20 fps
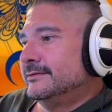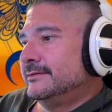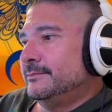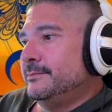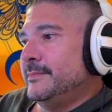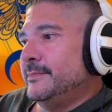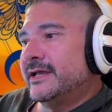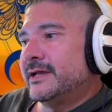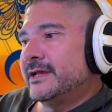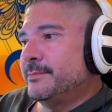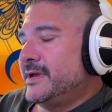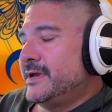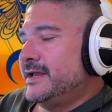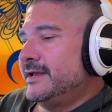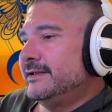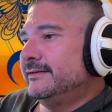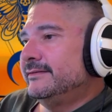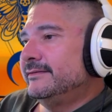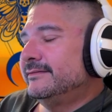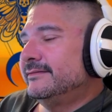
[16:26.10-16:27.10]
make
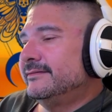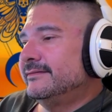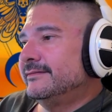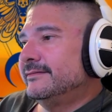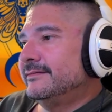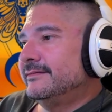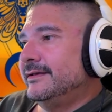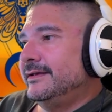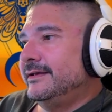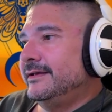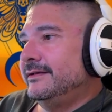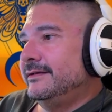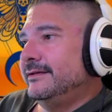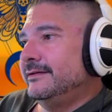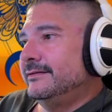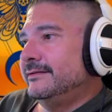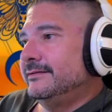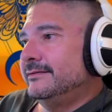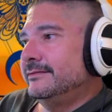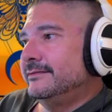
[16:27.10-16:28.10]
amends,
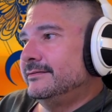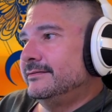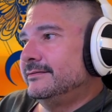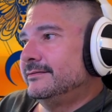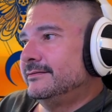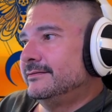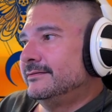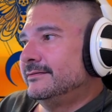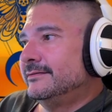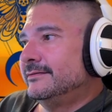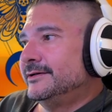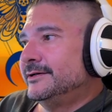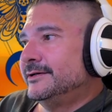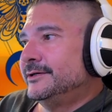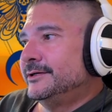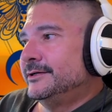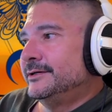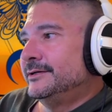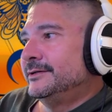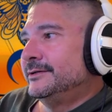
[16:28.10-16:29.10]
and
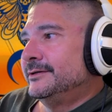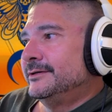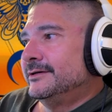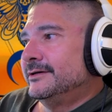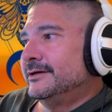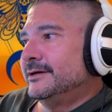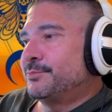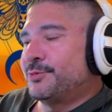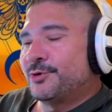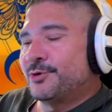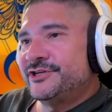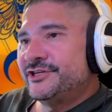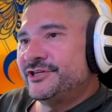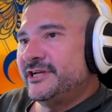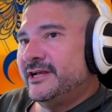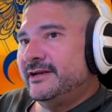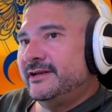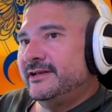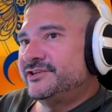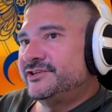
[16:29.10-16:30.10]

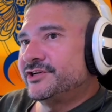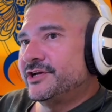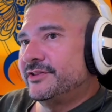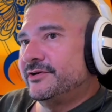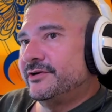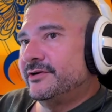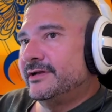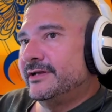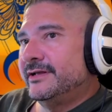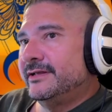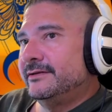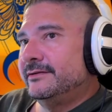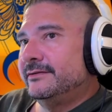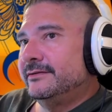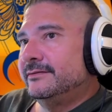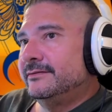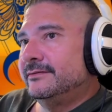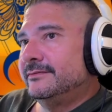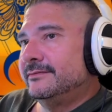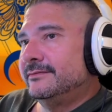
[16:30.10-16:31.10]
appreciate each other.
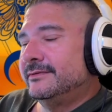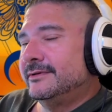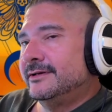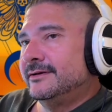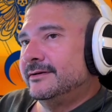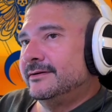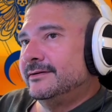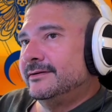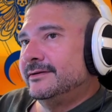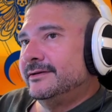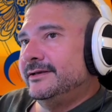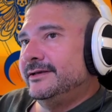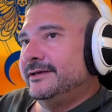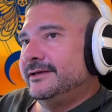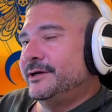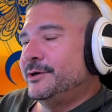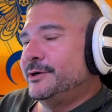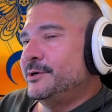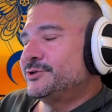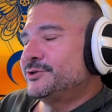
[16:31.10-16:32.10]
And,
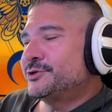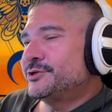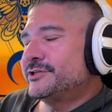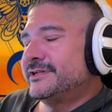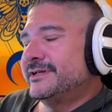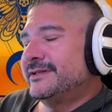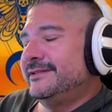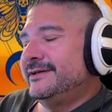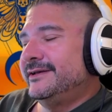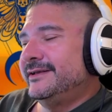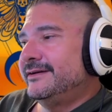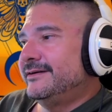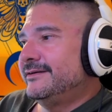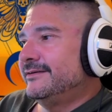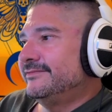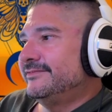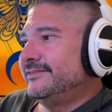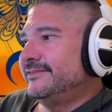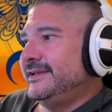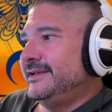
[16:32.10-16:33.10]
interestingly
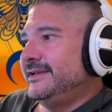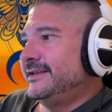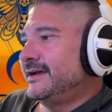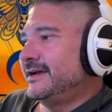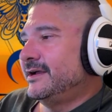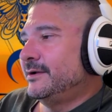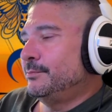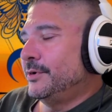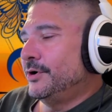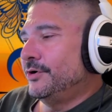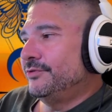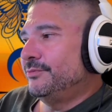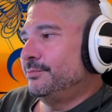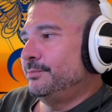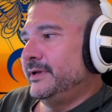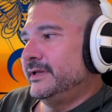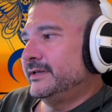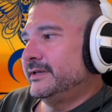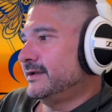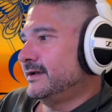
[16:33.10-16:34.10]
enough, he and I have both
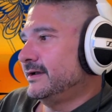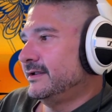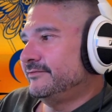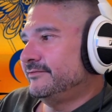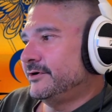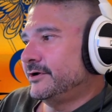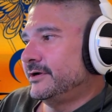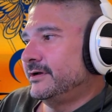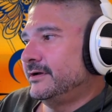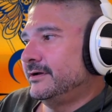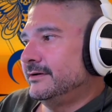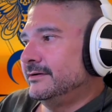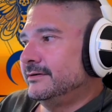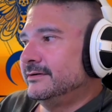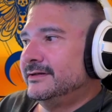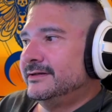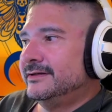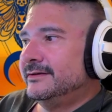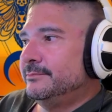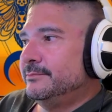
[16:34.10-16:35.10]
been kind of on a
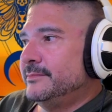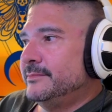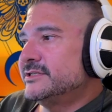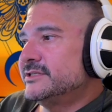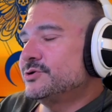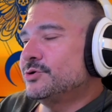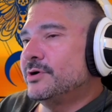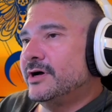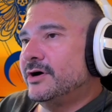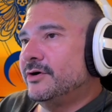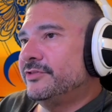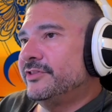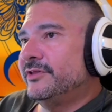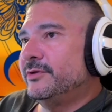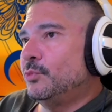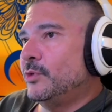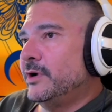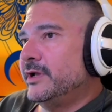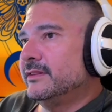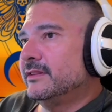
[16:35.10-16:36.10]
mental health
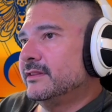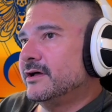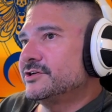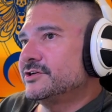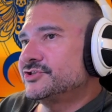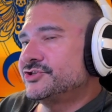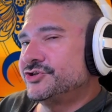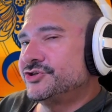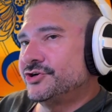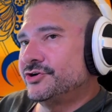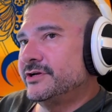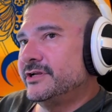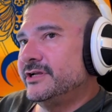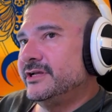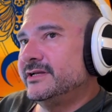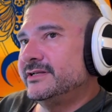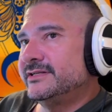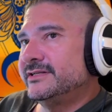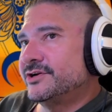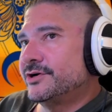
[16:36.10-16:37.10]
and weight loss
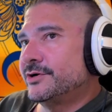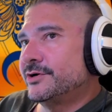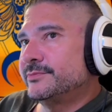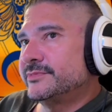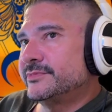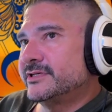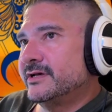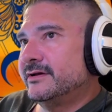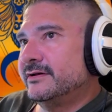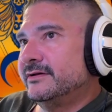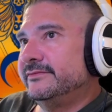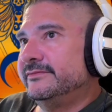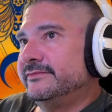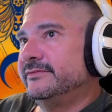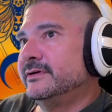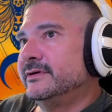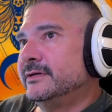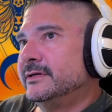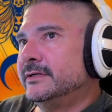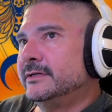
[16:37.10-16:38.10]
journey in terms of
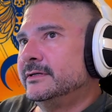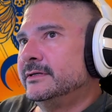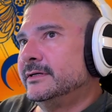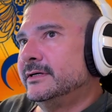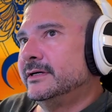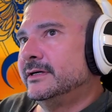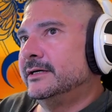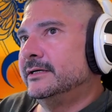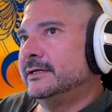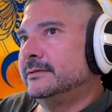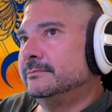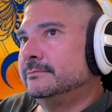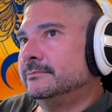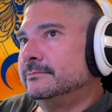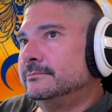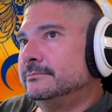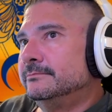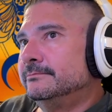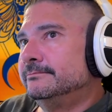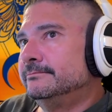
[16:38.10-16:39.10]

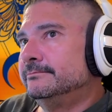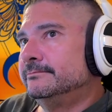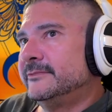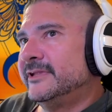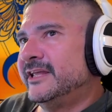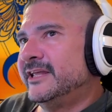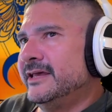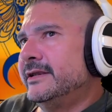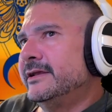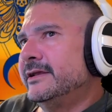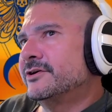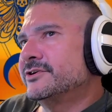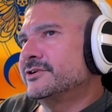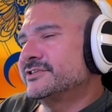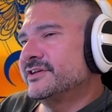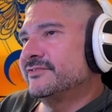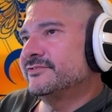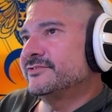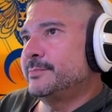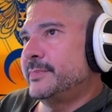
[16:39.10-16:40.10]
um, getting
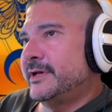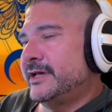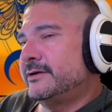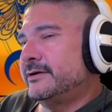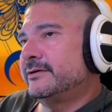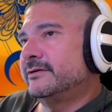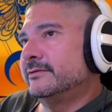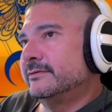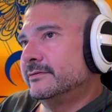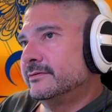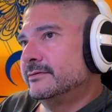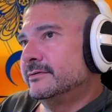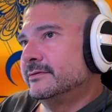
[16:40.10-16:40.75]
ourselves better